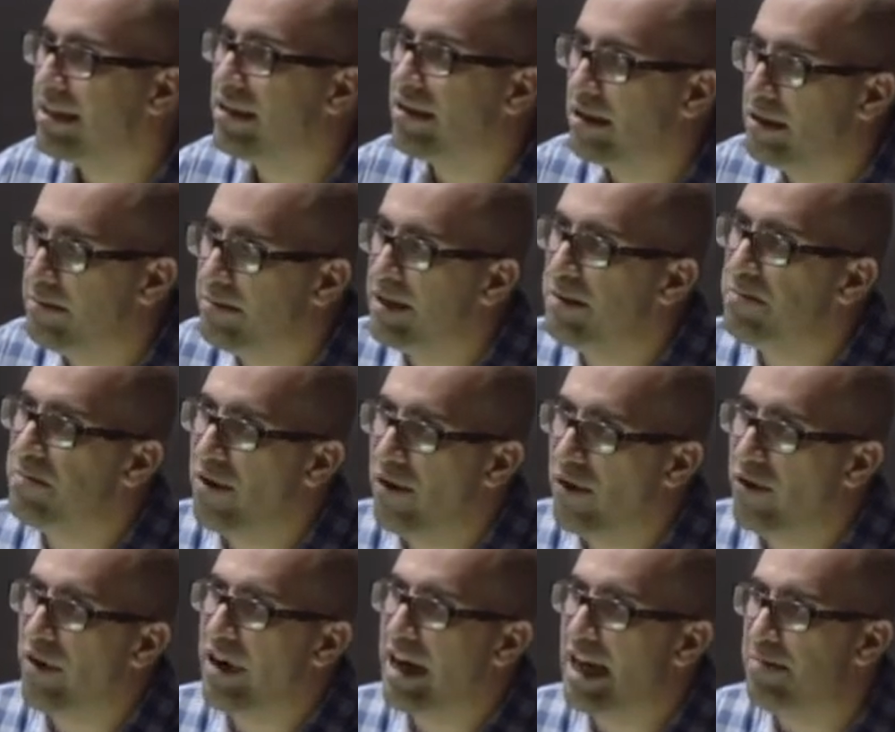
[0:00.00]
deliberate
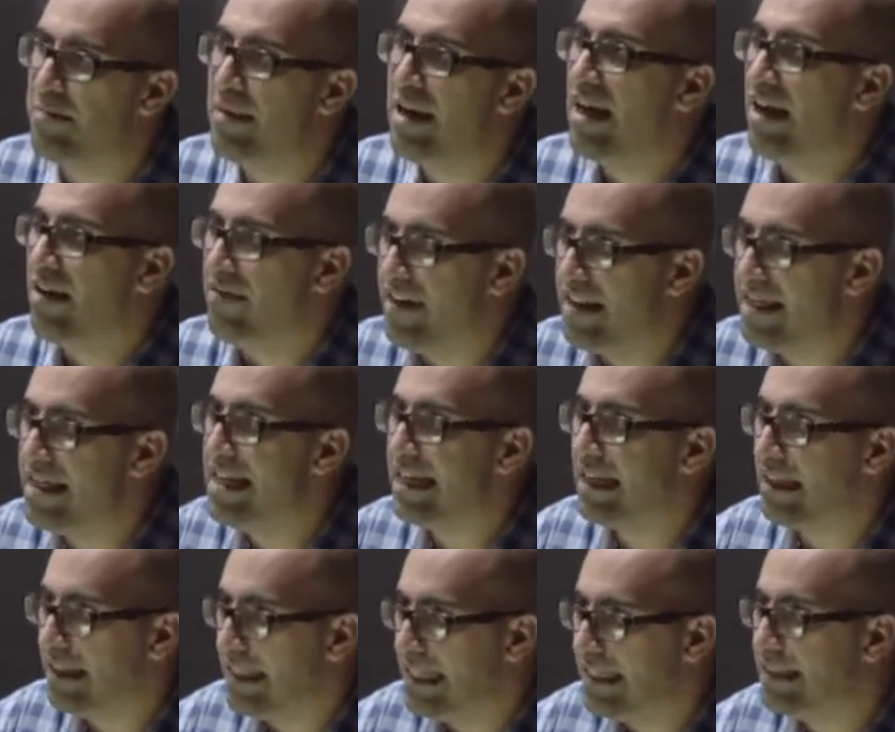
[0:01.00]
program of
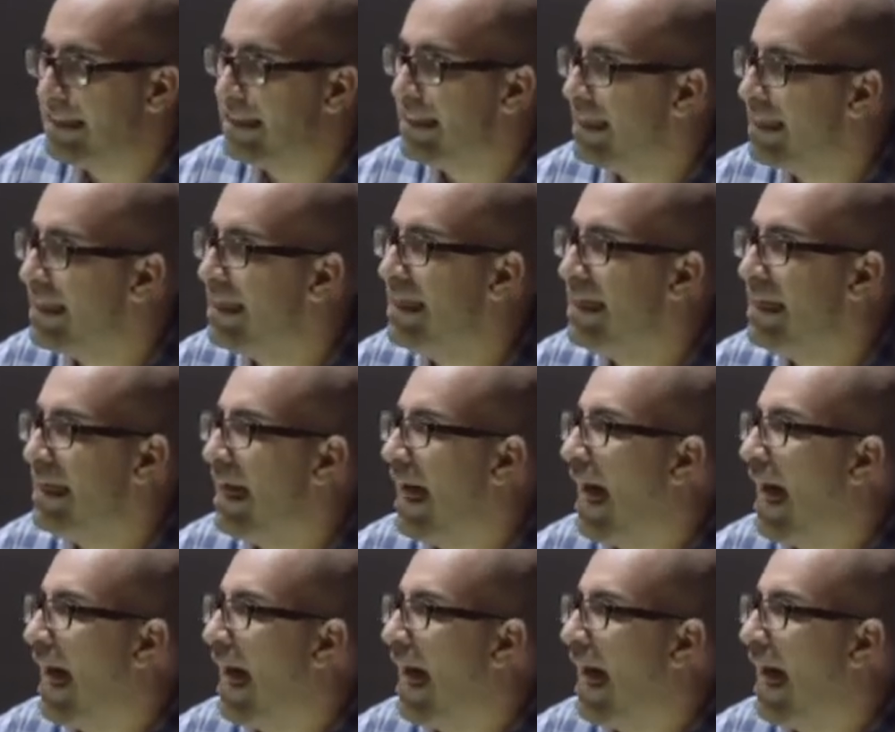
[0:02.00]
ethnic cleansing,